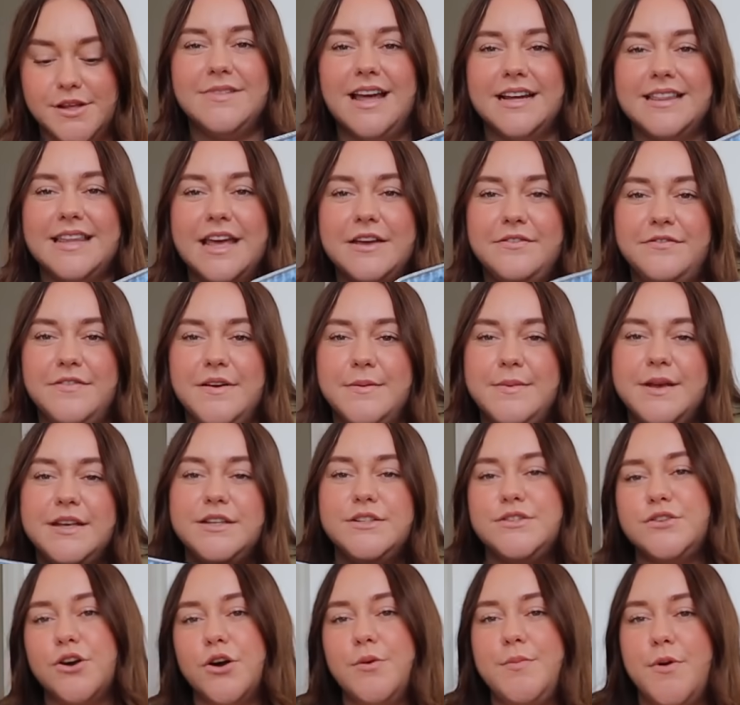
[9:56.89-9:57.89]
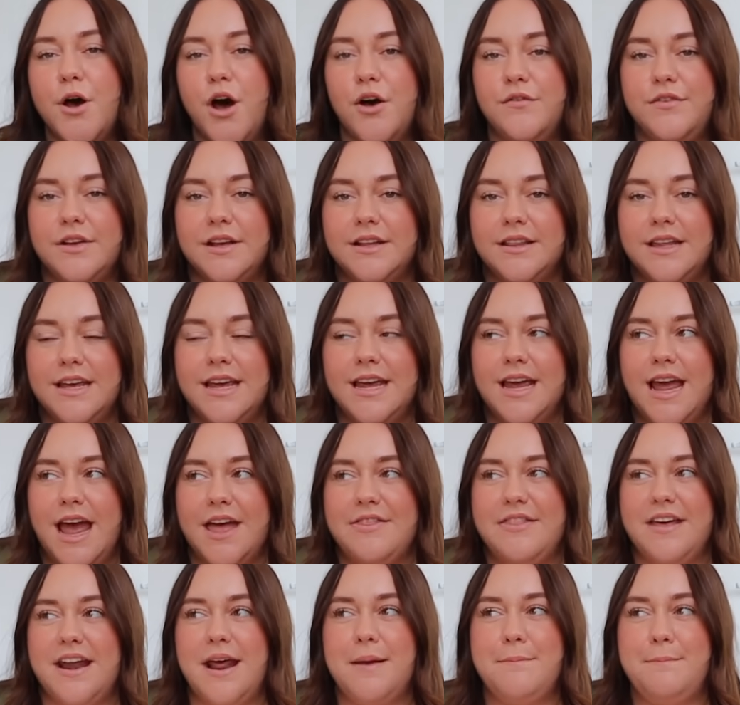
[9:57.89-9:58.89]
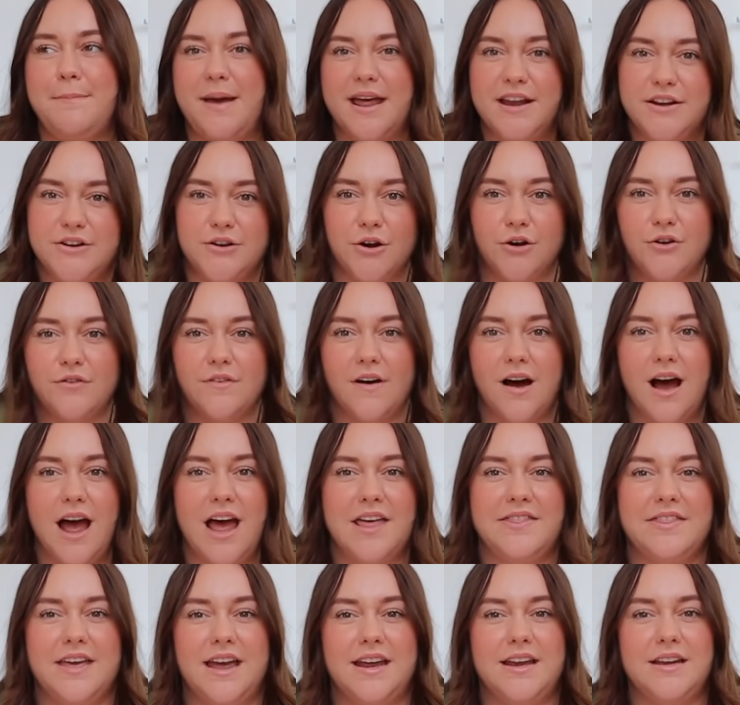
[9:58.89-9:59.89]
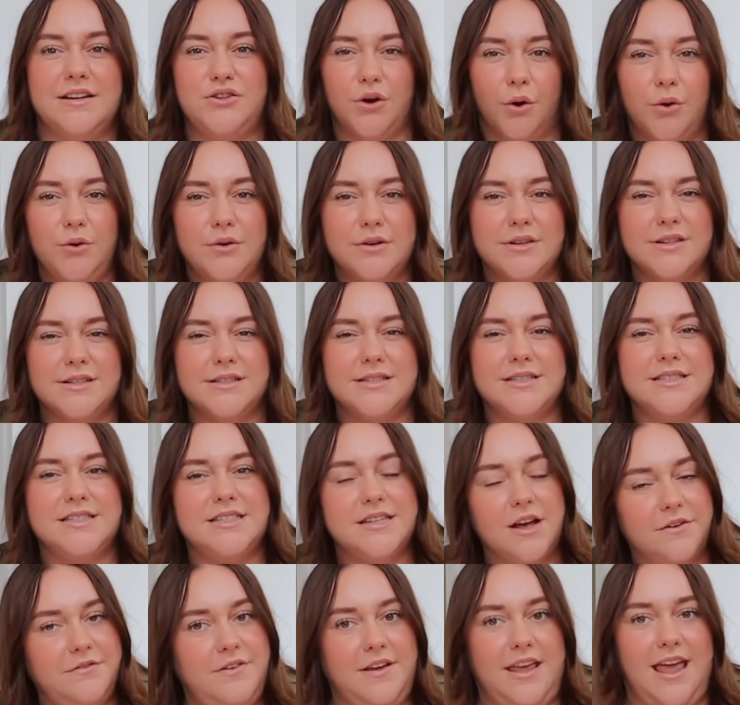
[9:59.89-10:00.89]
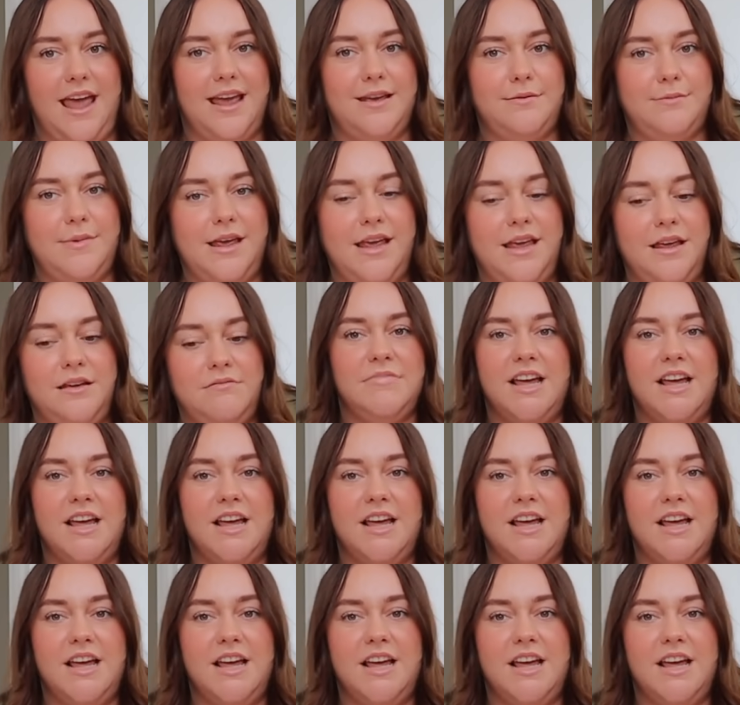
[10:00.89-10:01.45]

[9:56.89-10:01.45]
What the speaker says: Like, they fit me so perfectly, and then I bend over and they don't suffocate me.